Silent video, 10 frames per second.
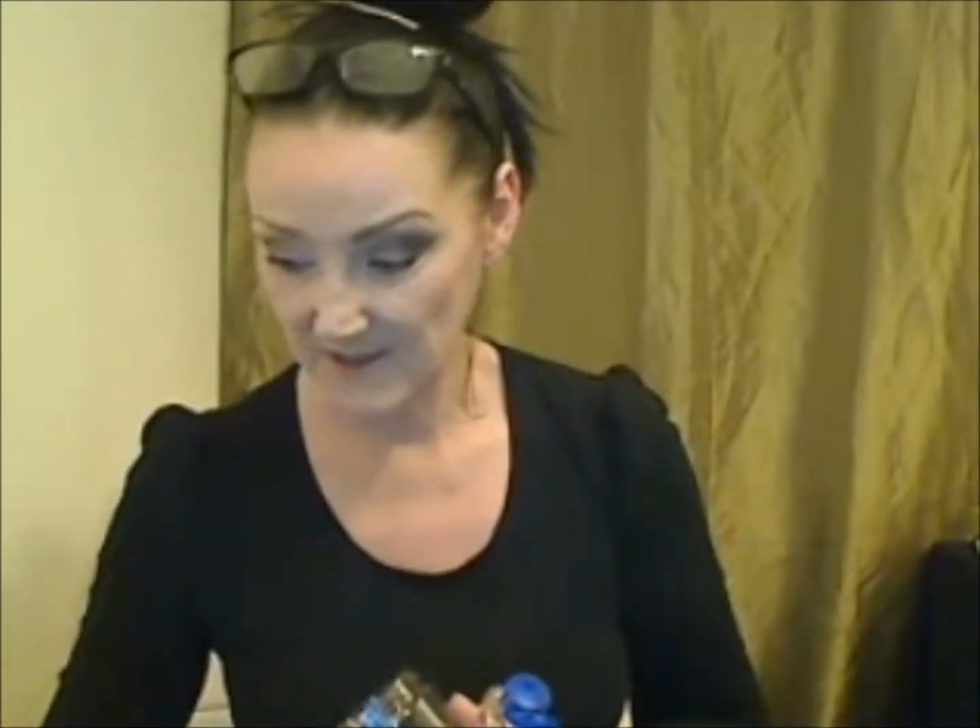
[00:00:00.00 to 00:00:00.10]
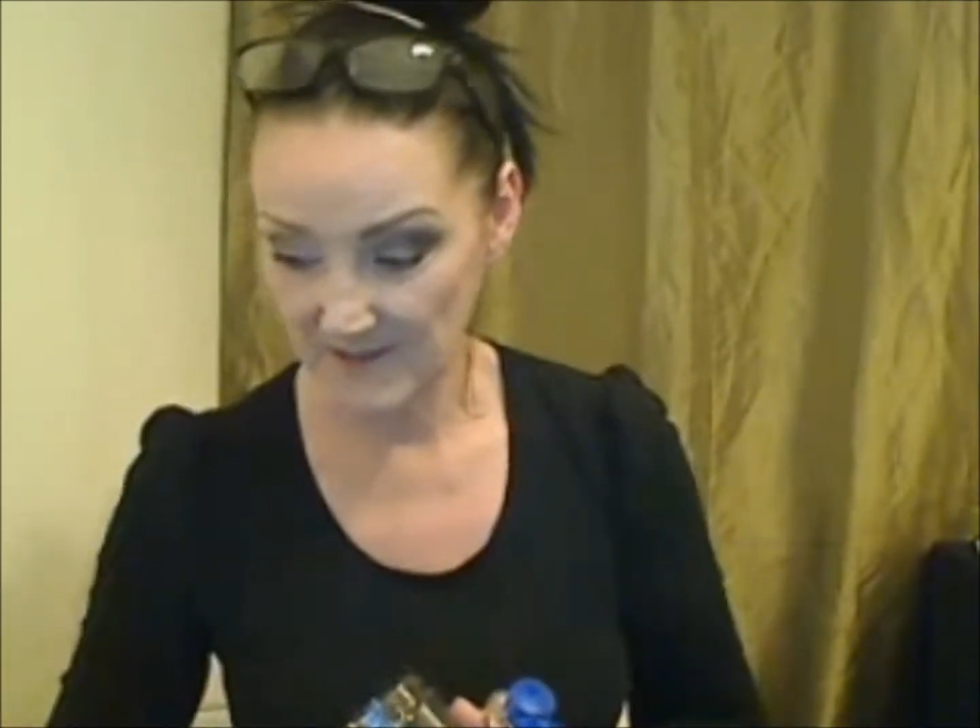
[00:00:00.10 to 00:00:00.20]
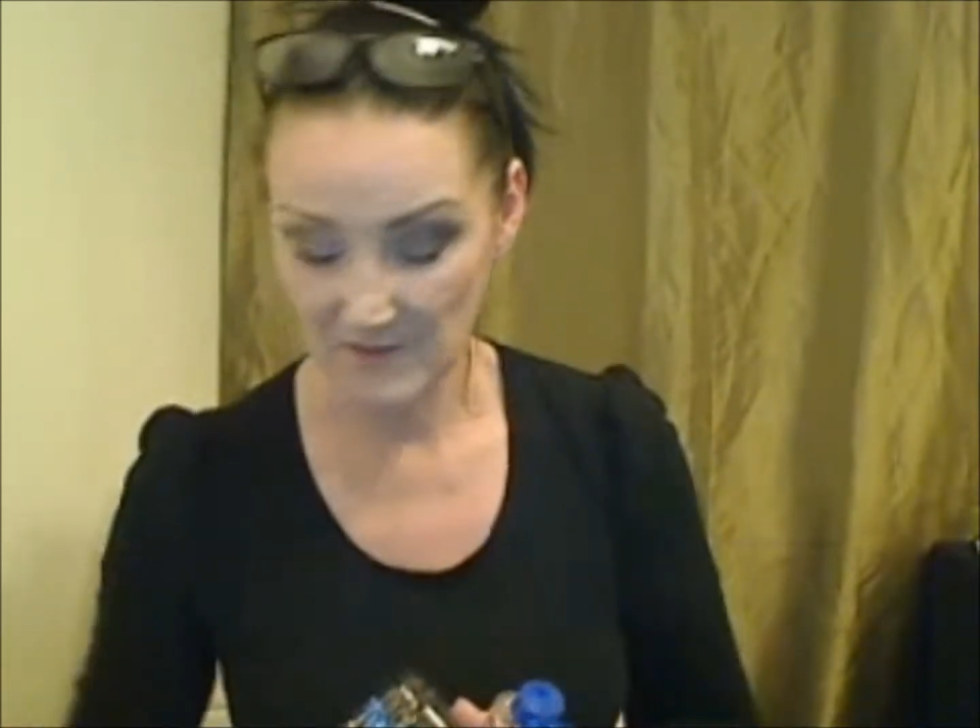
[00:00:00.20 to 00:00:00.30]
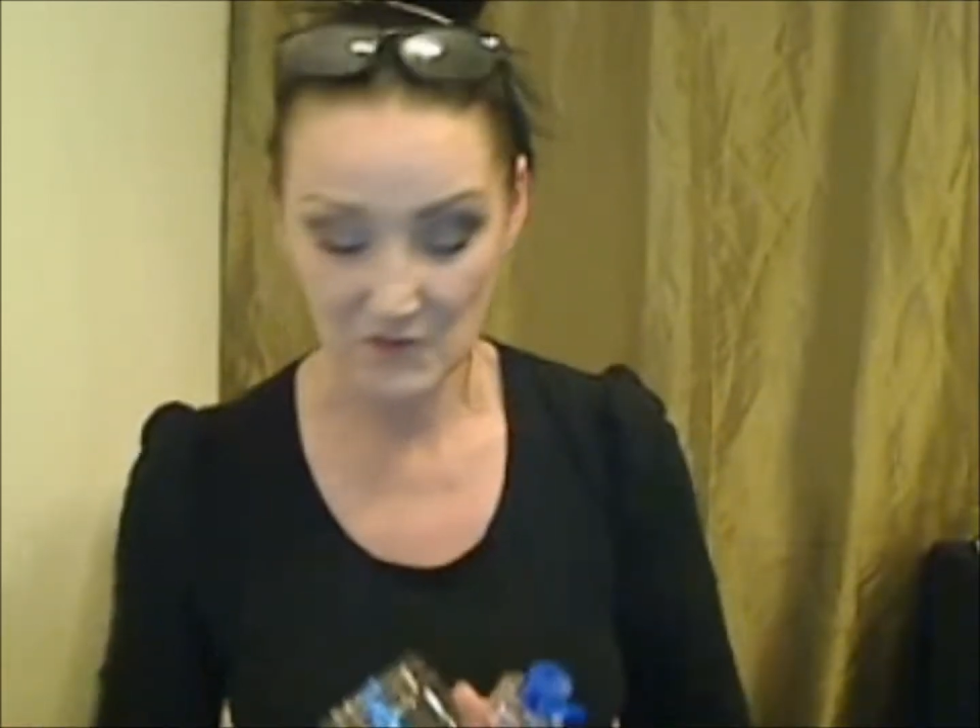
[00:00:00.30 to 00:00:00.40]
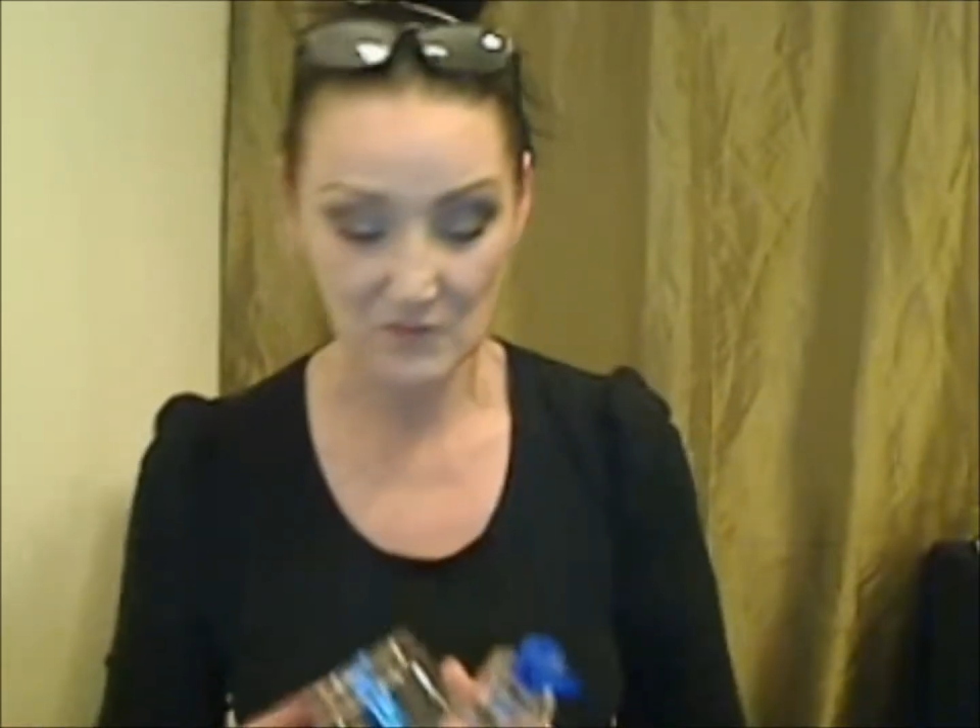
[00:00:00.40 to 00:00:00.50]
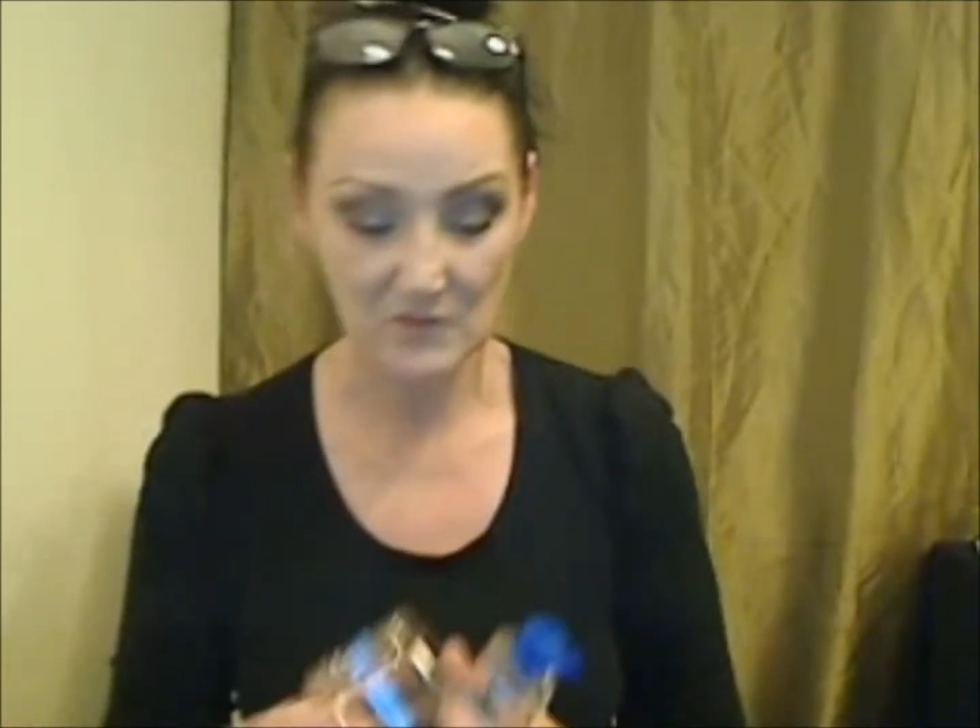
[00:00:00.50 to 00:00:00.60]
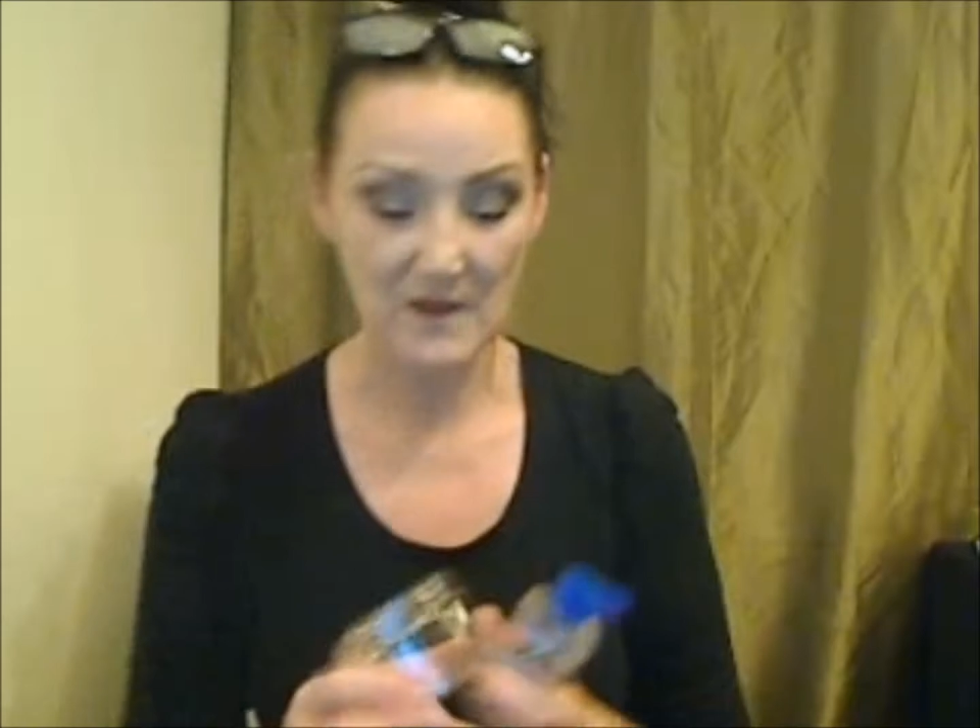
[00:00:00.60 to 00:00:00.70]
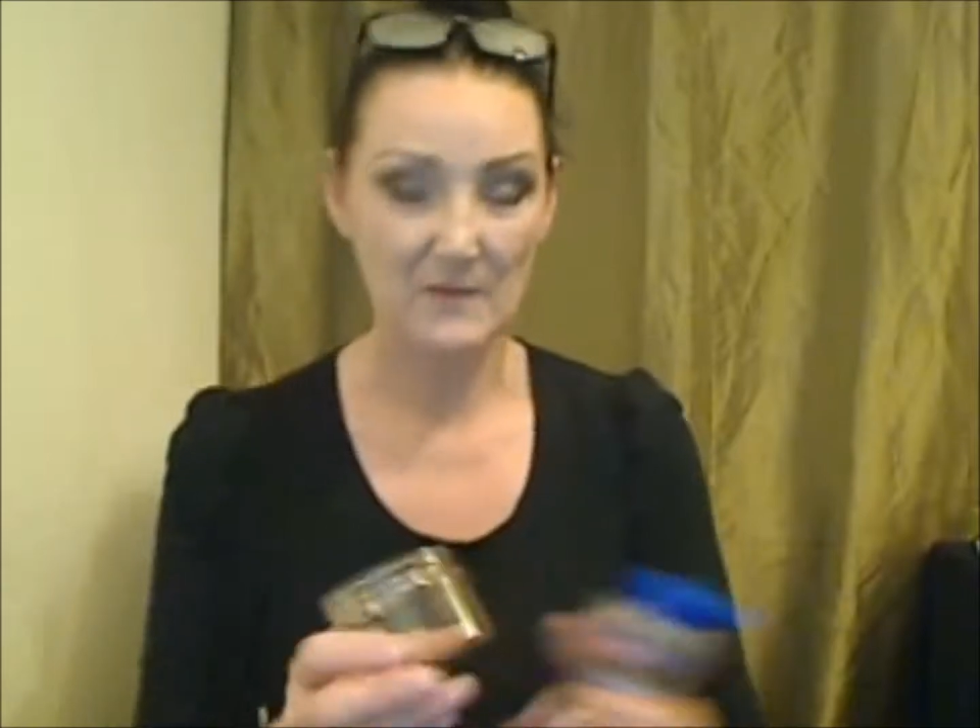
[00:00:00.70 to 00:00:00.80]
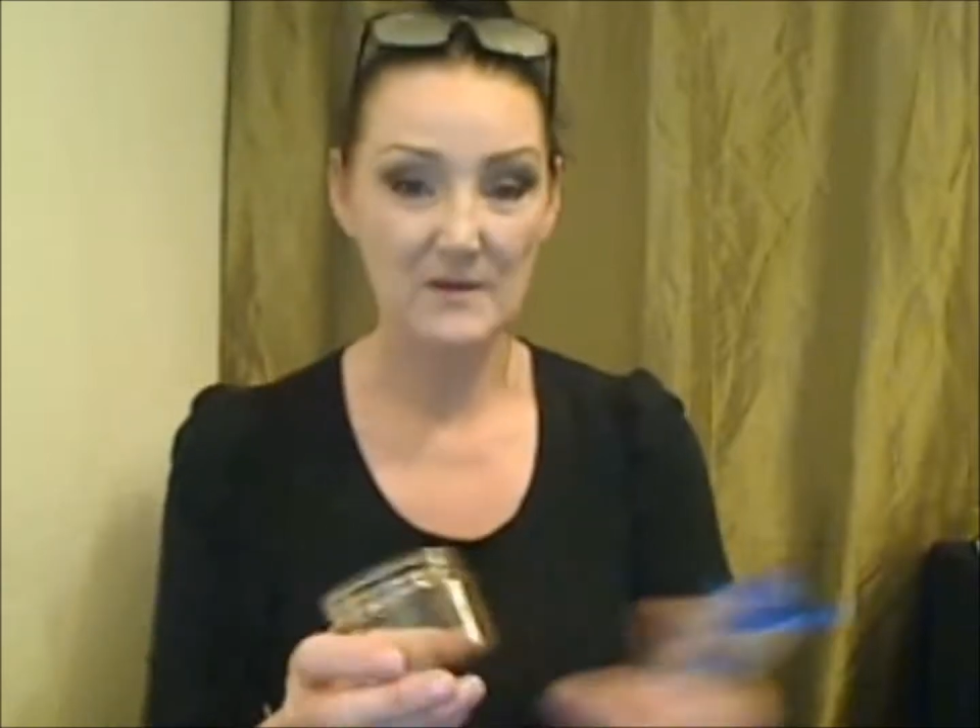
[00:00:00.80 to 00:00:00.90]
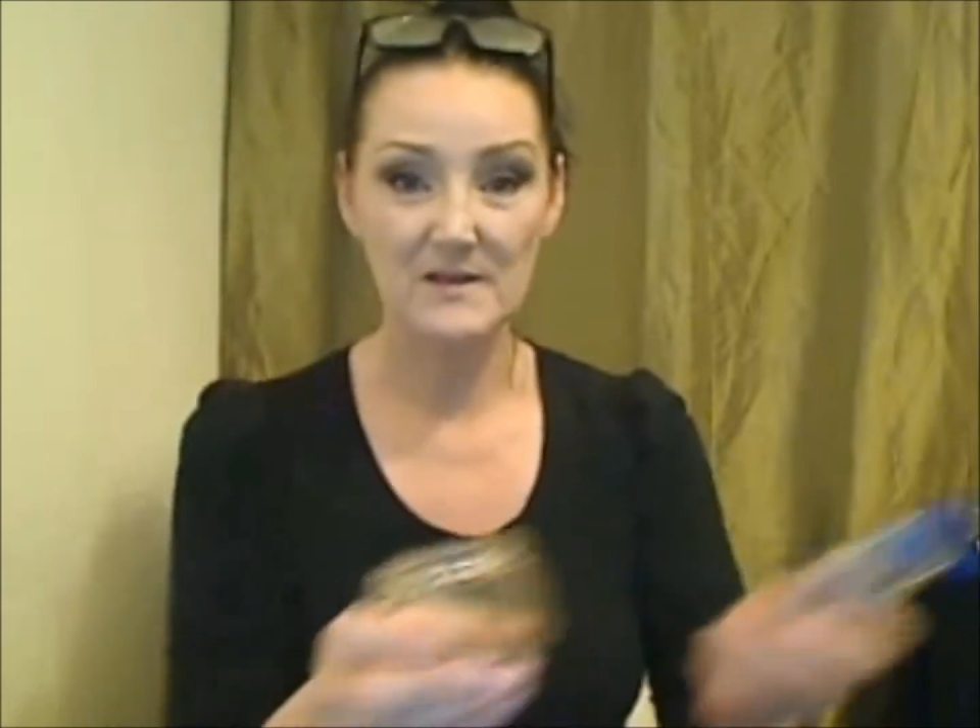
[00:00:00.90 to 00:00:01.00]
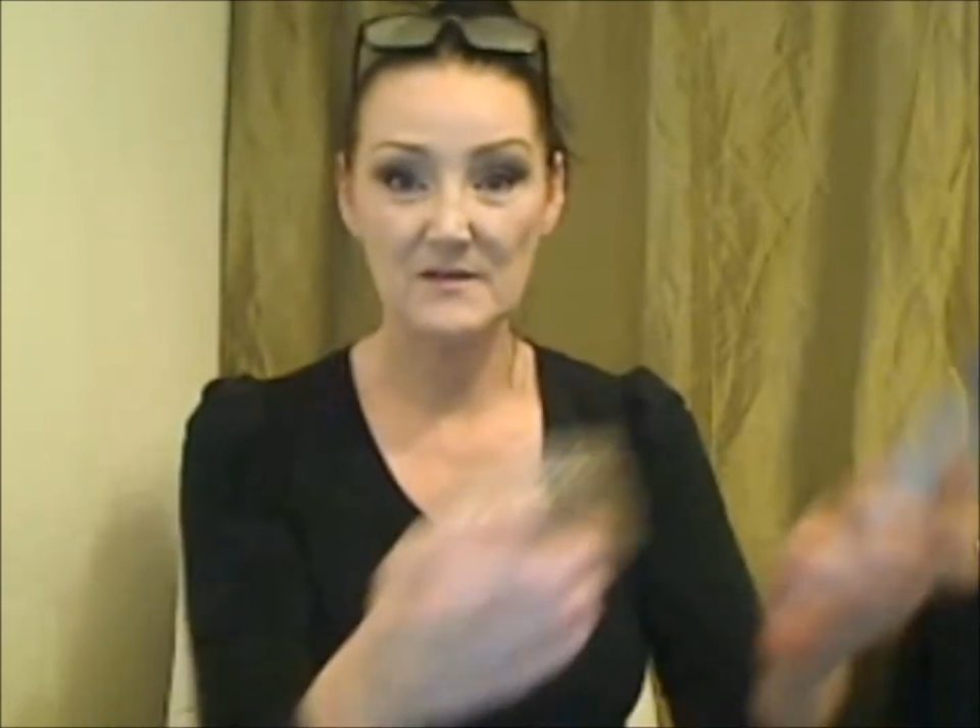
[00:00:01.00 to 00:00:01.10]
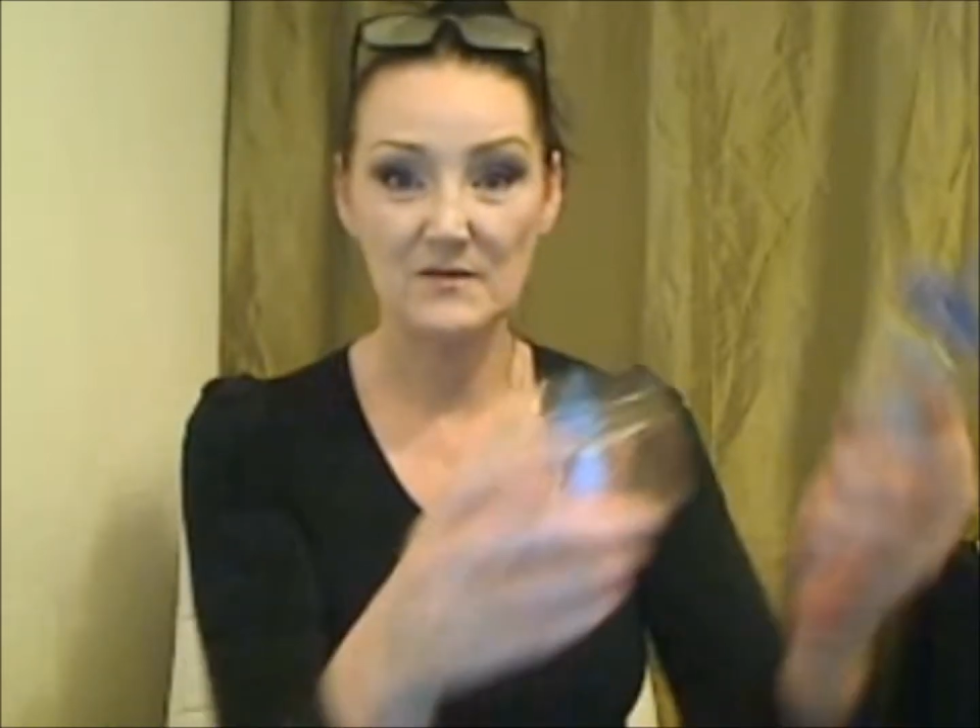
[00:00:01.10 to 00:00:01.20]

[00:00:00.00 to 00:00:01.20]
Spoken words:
so I don't know how this is